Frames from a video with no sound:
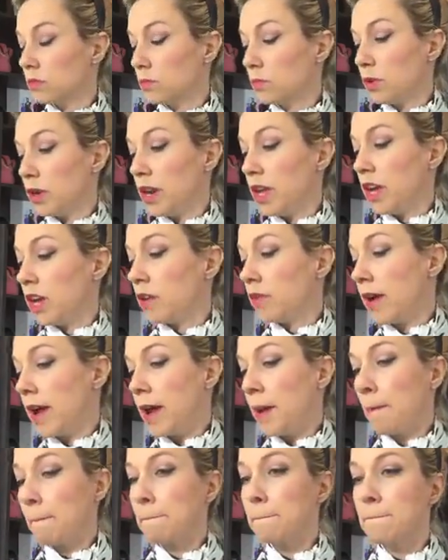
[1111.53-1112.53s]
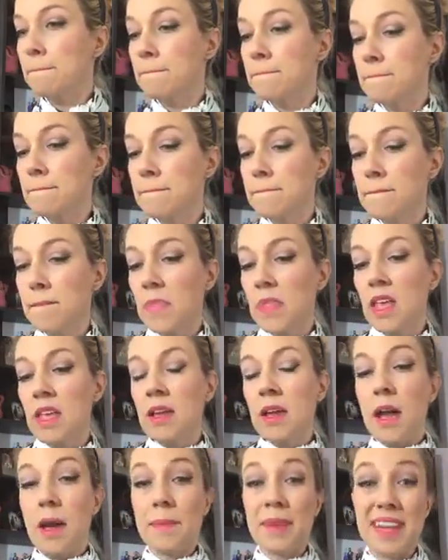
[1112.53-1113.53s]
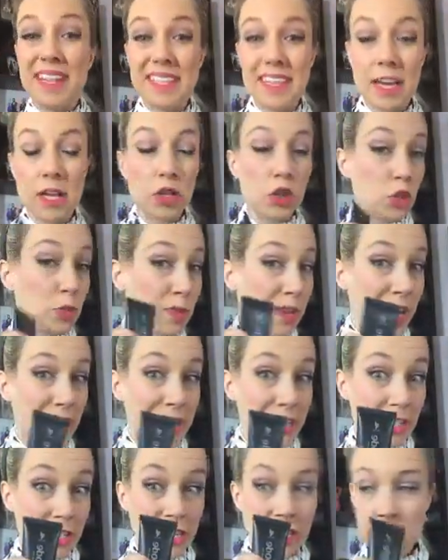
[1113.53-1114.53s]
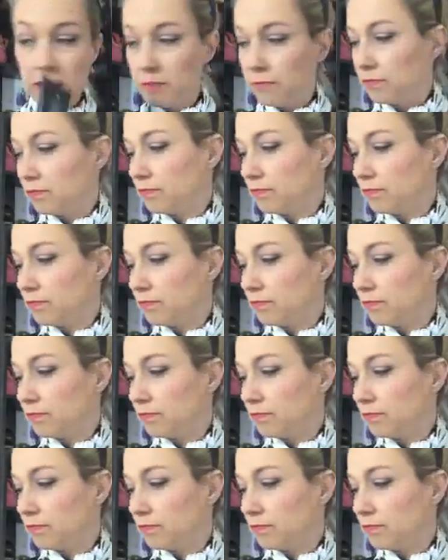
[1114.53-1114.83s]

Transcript: Pretty good, right? I'm going to take Luminizer.